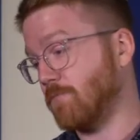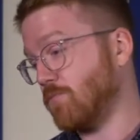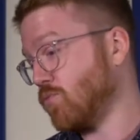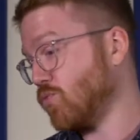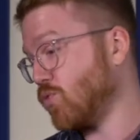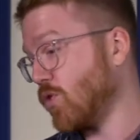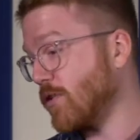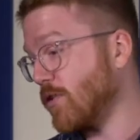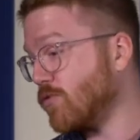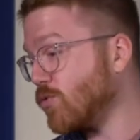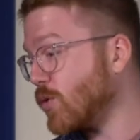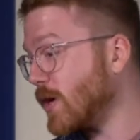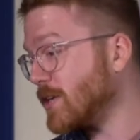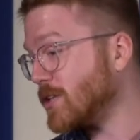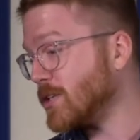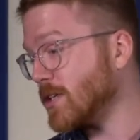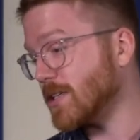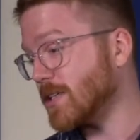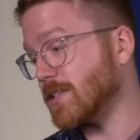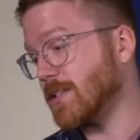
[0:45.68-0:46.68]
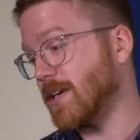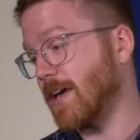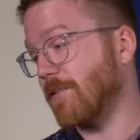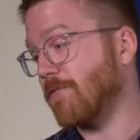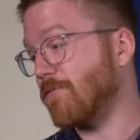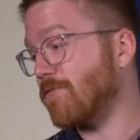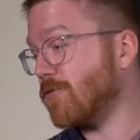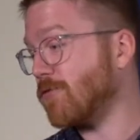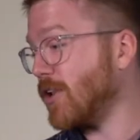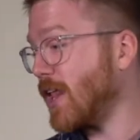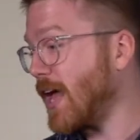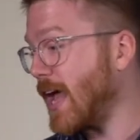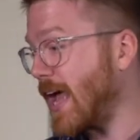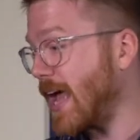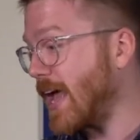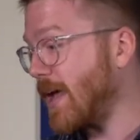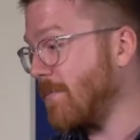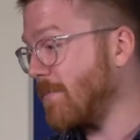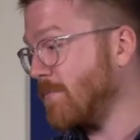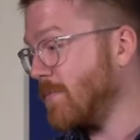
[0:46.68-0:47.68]
one of which is a
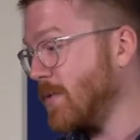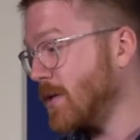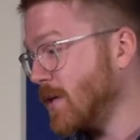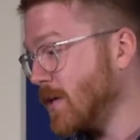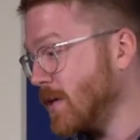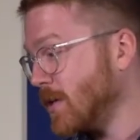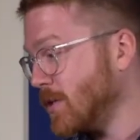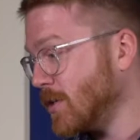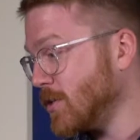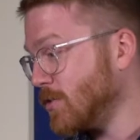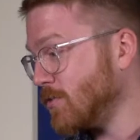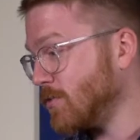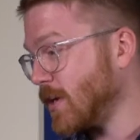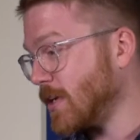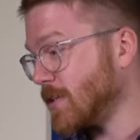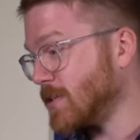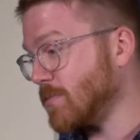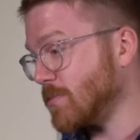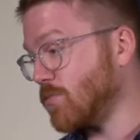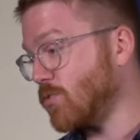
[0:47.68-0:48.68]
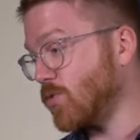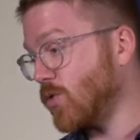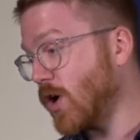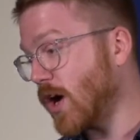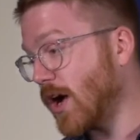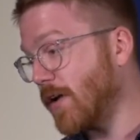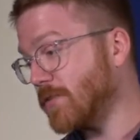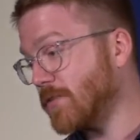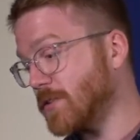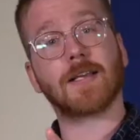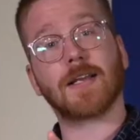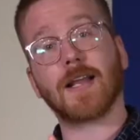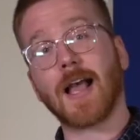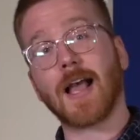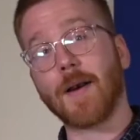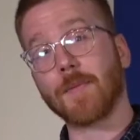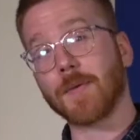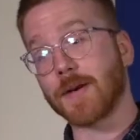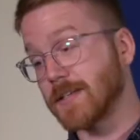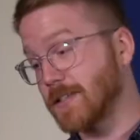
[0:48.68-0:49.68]
flam. You've got some roughs.
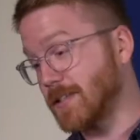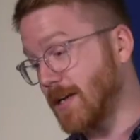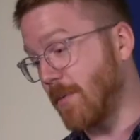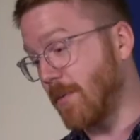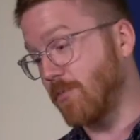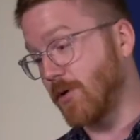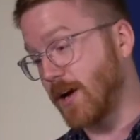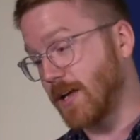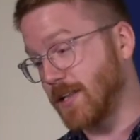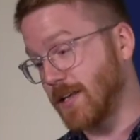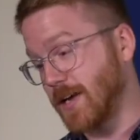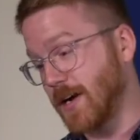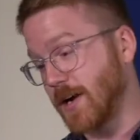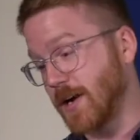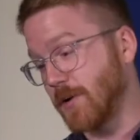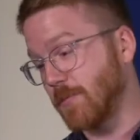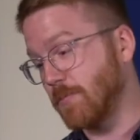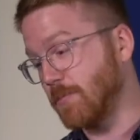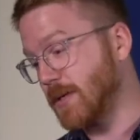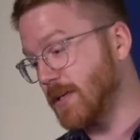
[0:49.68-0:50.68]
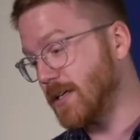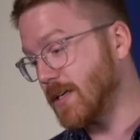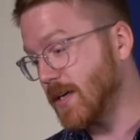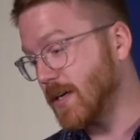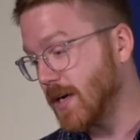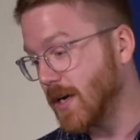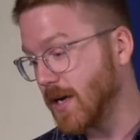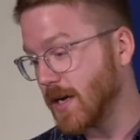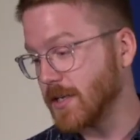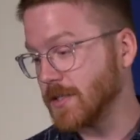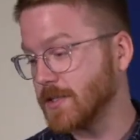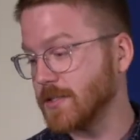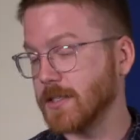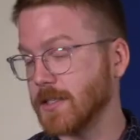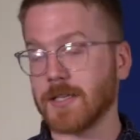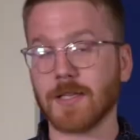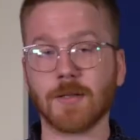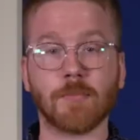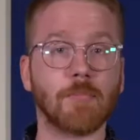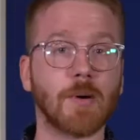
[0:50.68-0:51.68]
I'm going to stop right there because
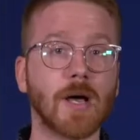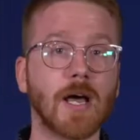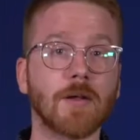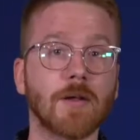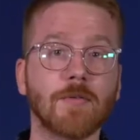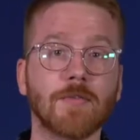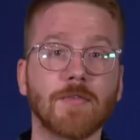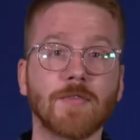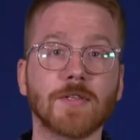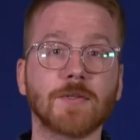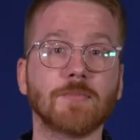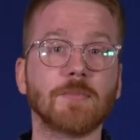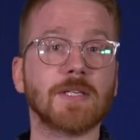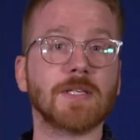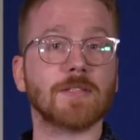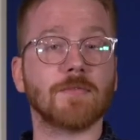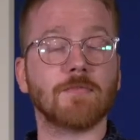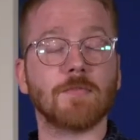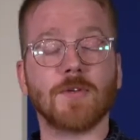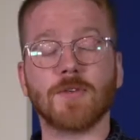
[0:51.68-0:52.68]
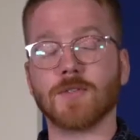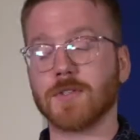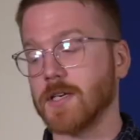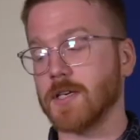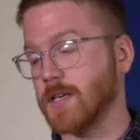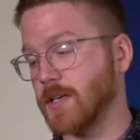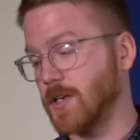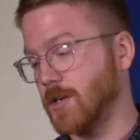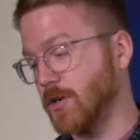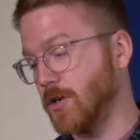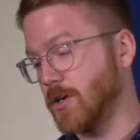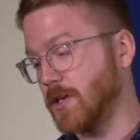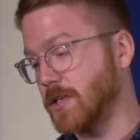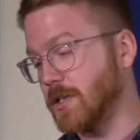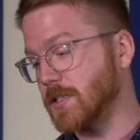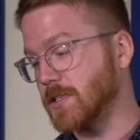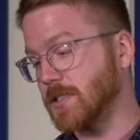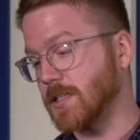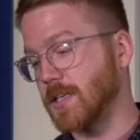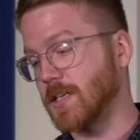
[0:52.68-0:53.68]
at the bottom of this piece of music, you're going to
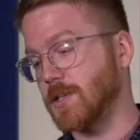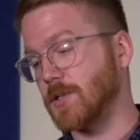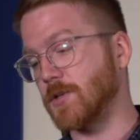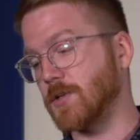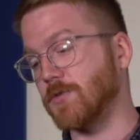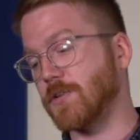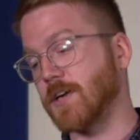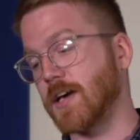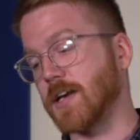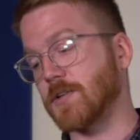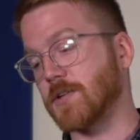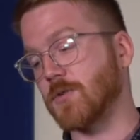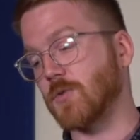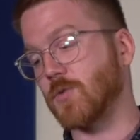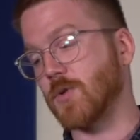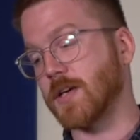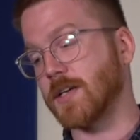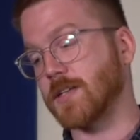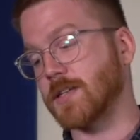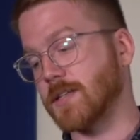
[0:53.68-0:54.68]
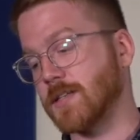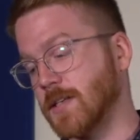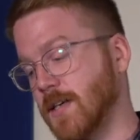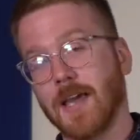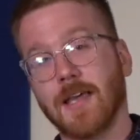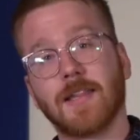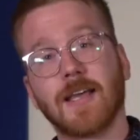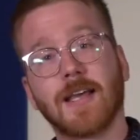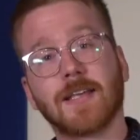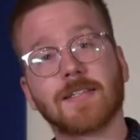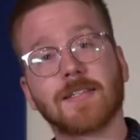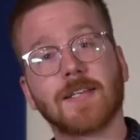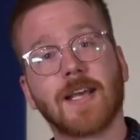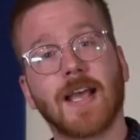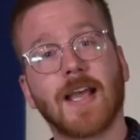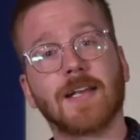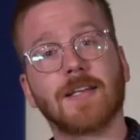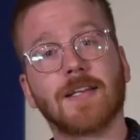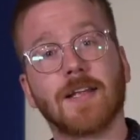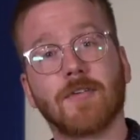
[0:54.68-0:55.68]
see you've got a quiz, and that's to
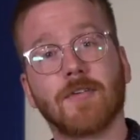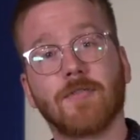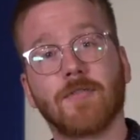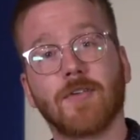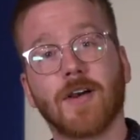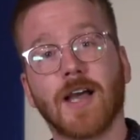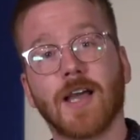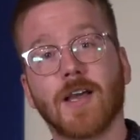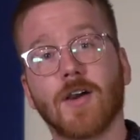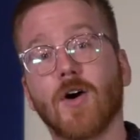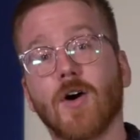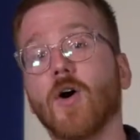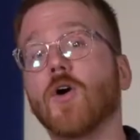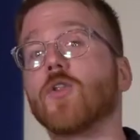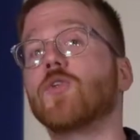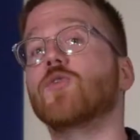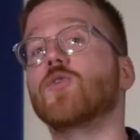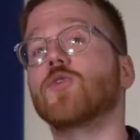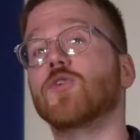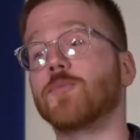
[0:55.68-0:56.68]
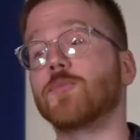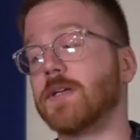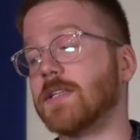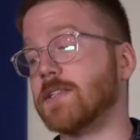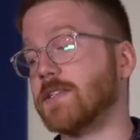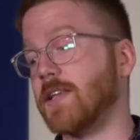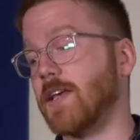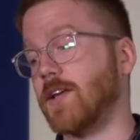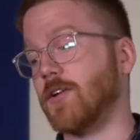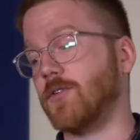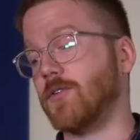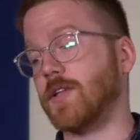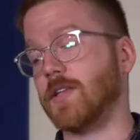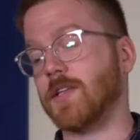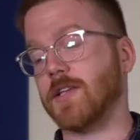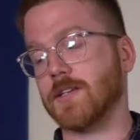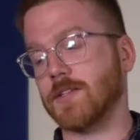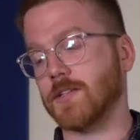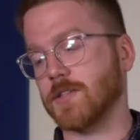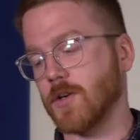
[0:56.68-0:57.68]
identify all the rudiments that are in
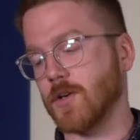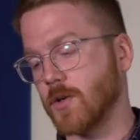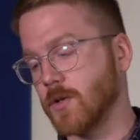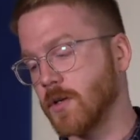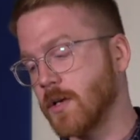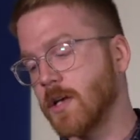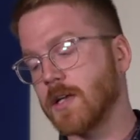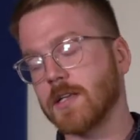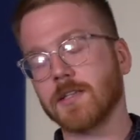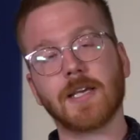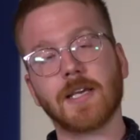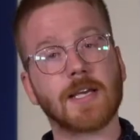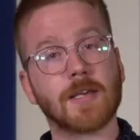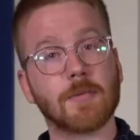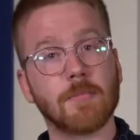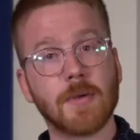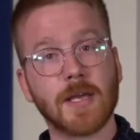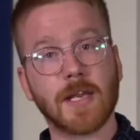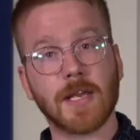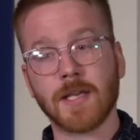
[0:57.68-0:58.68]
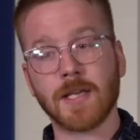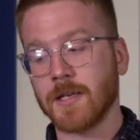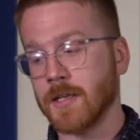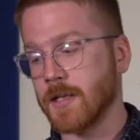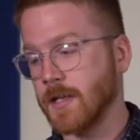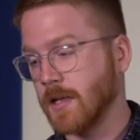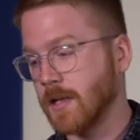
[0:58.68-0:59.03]
this. So take a minute,